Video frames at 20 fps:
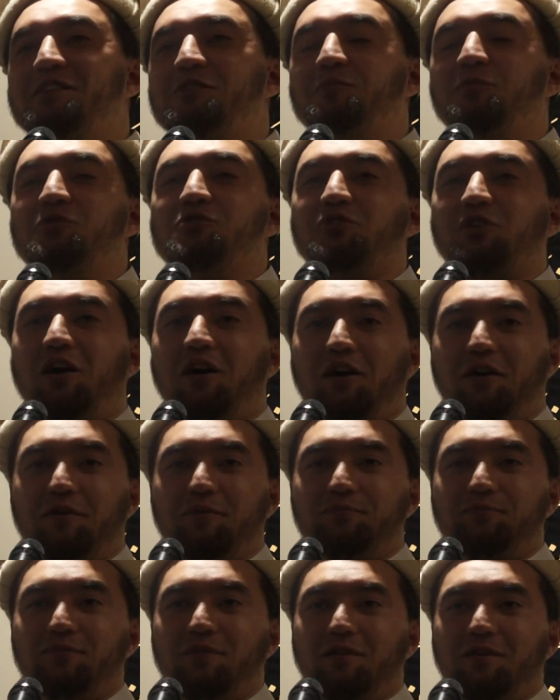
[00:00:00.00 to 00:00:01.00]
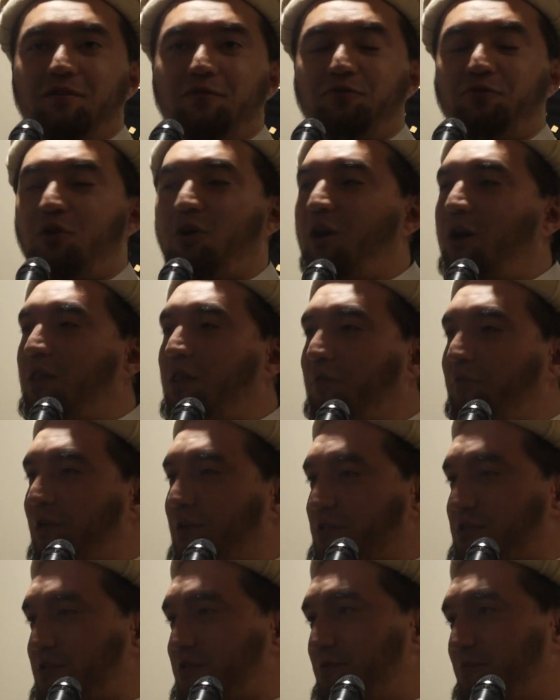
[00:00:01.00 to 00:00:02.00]
is bushra for all
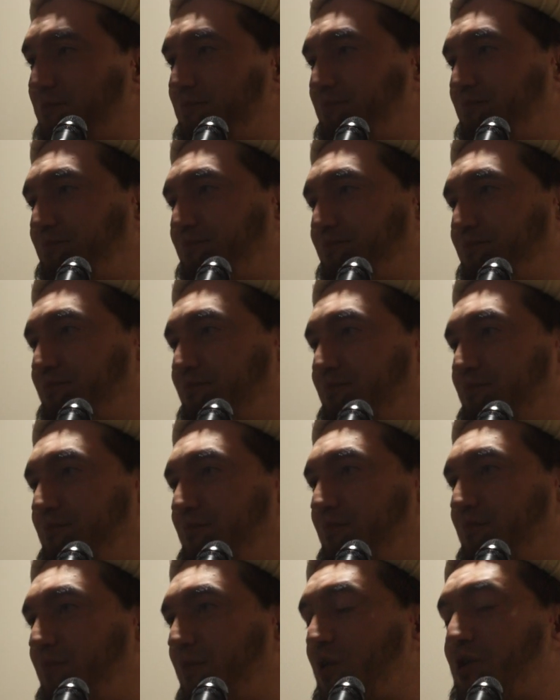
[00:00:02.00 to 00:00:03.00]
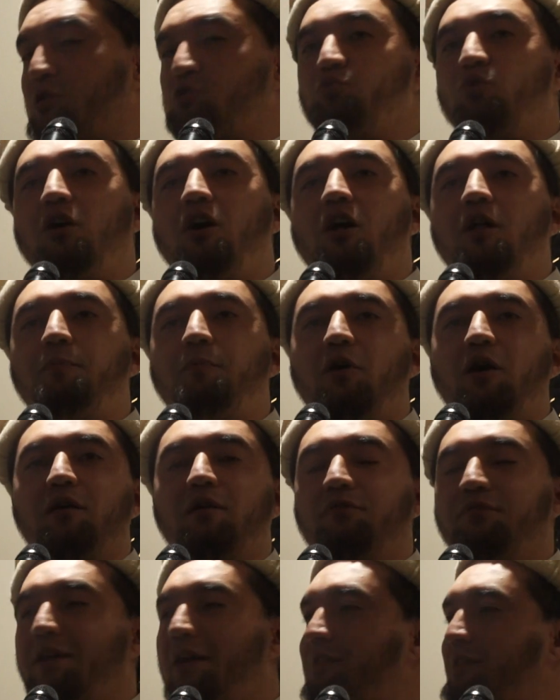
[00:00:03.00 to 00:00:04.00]
of us. Because we're all part
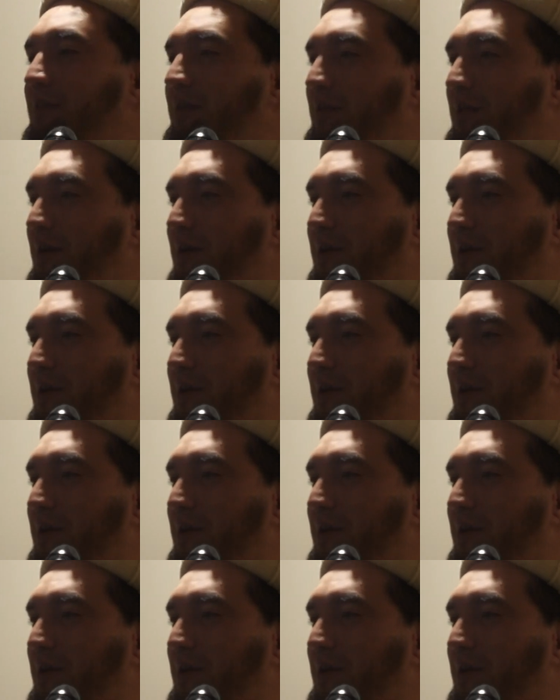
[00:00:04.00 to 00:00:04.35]
of that,